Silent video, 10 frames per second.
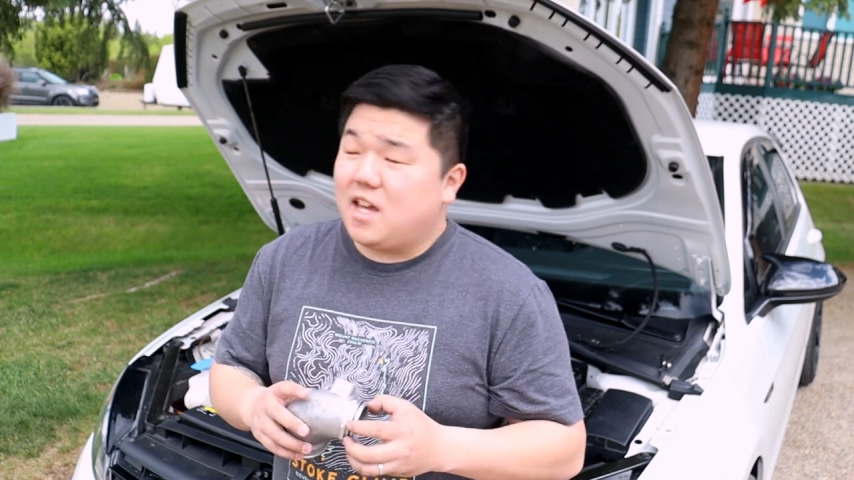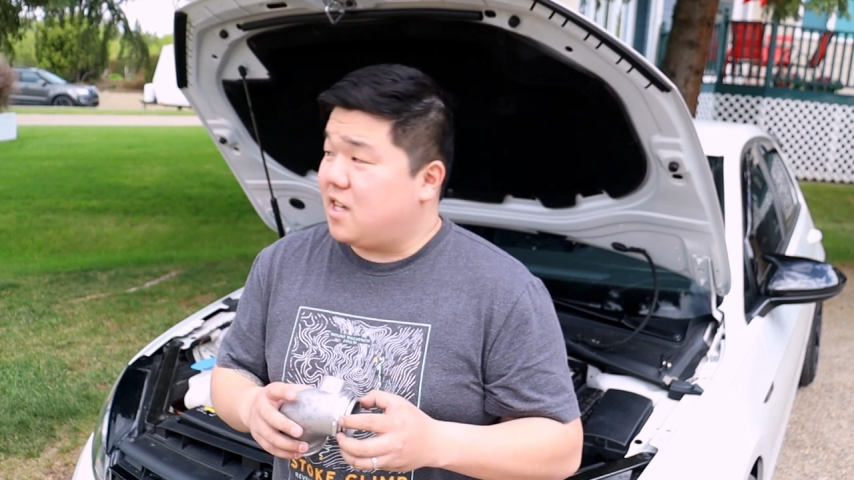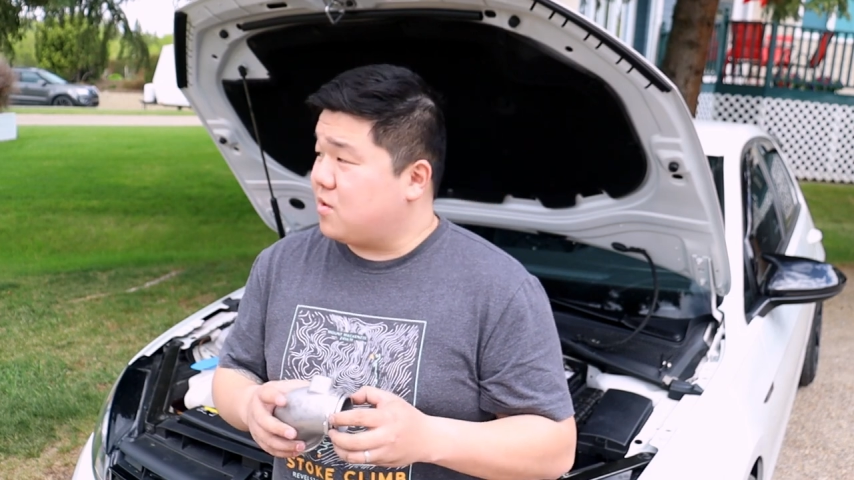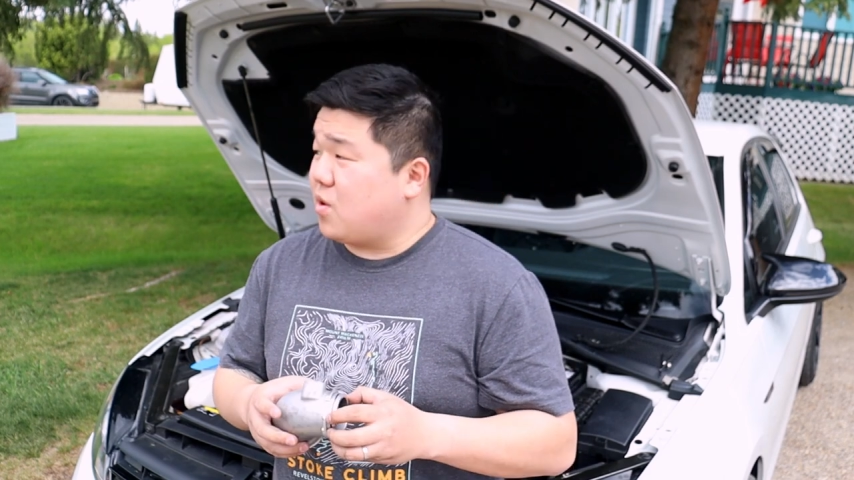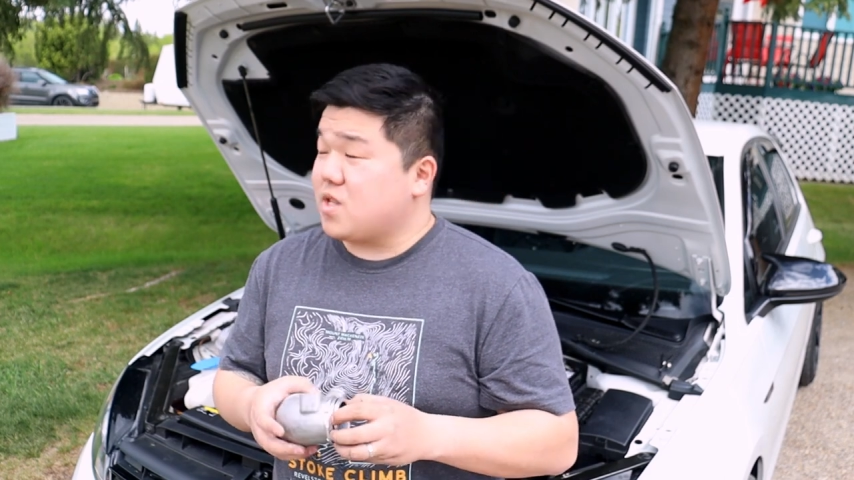
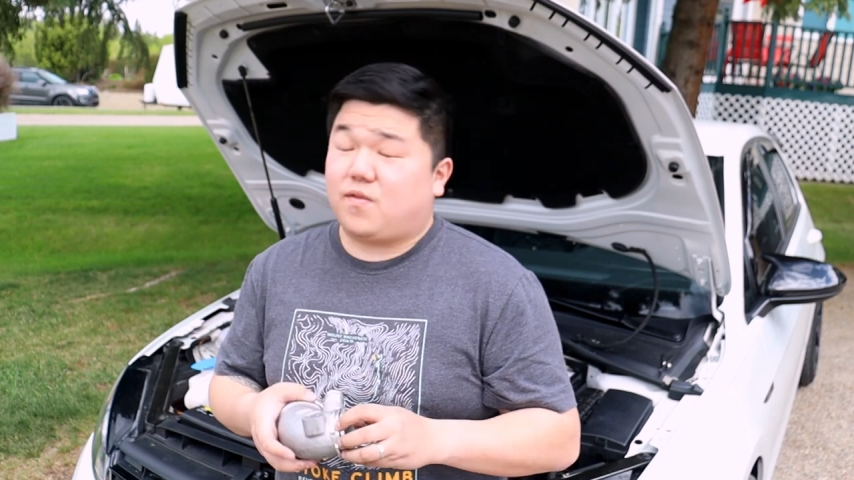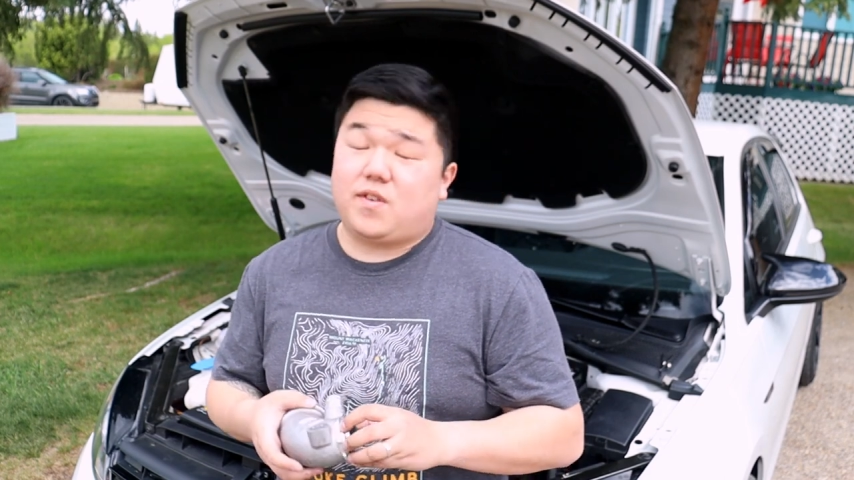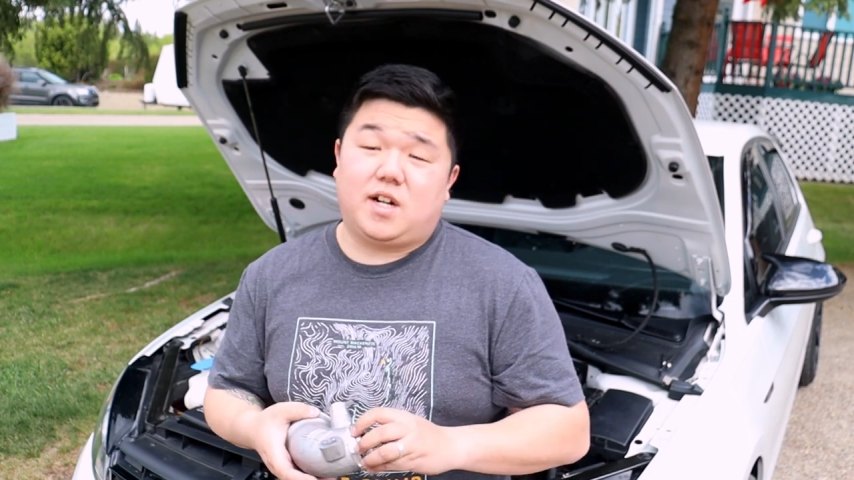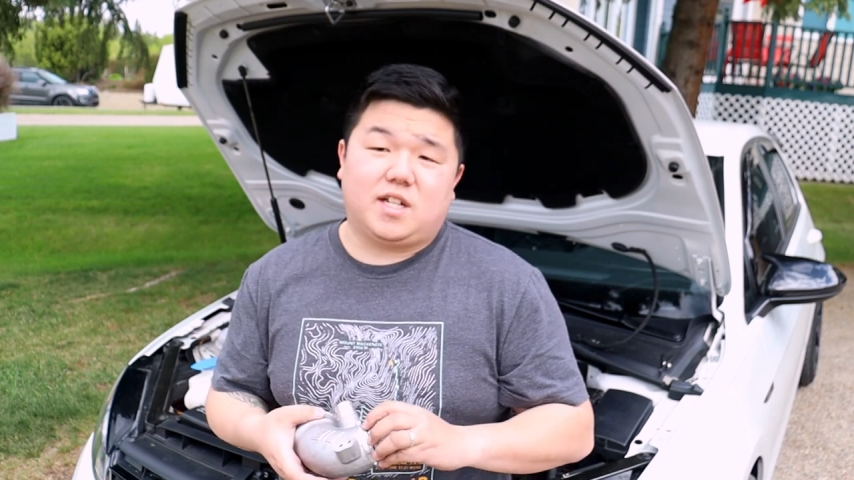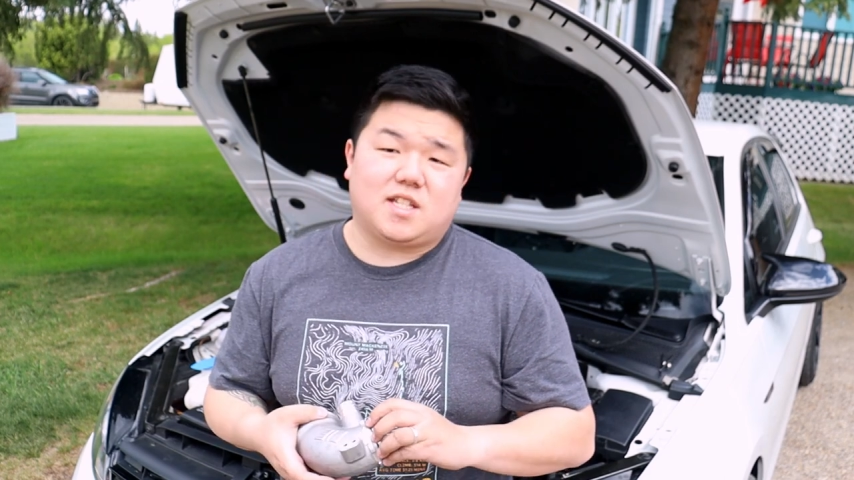his was
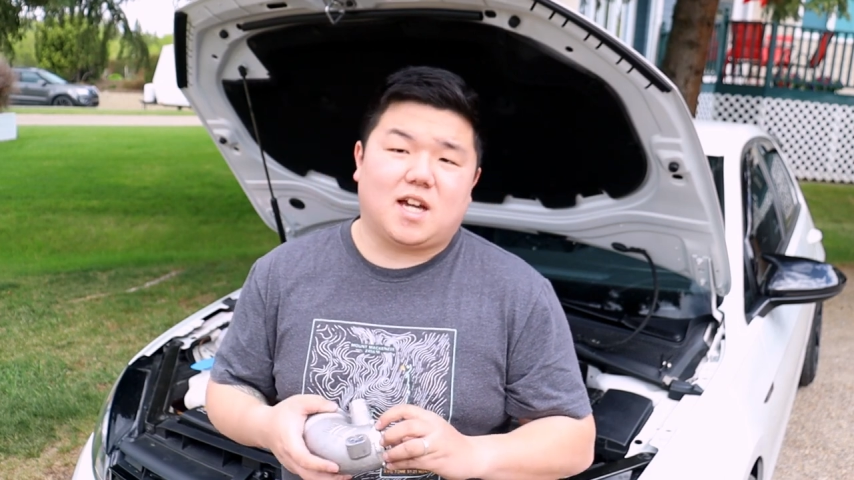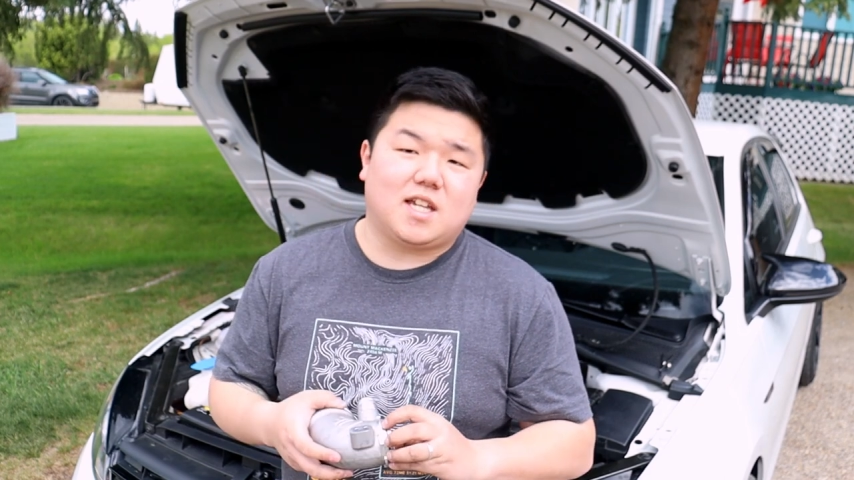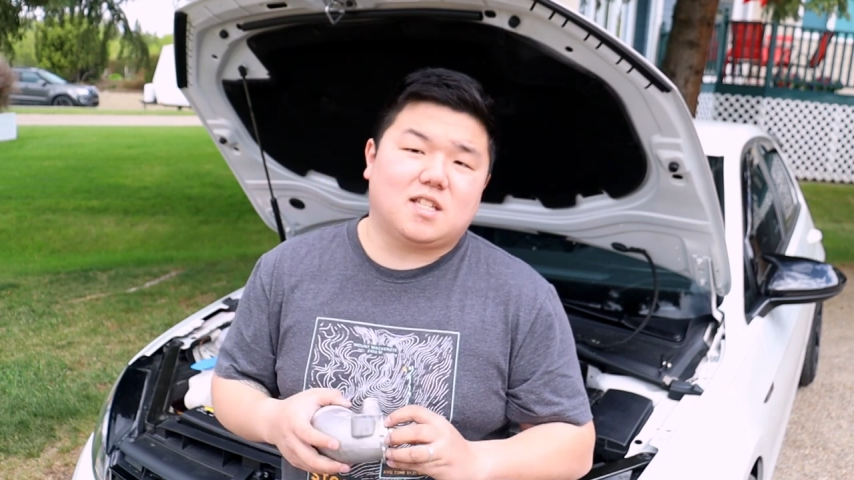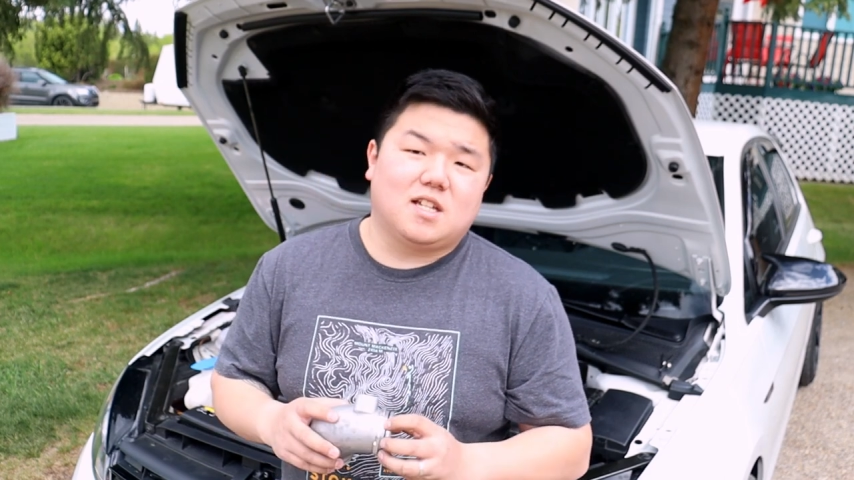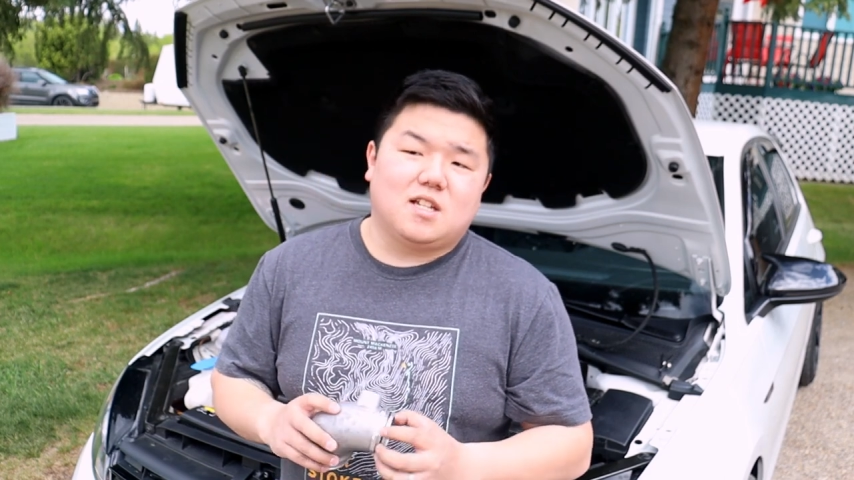very
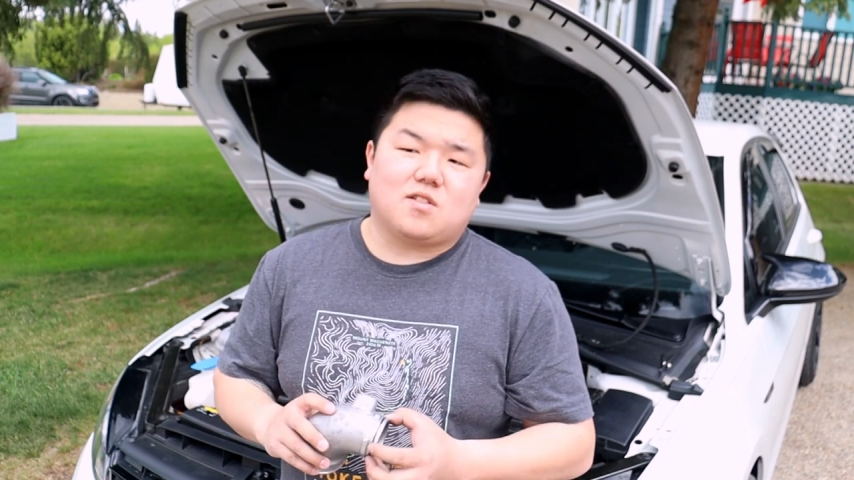tight.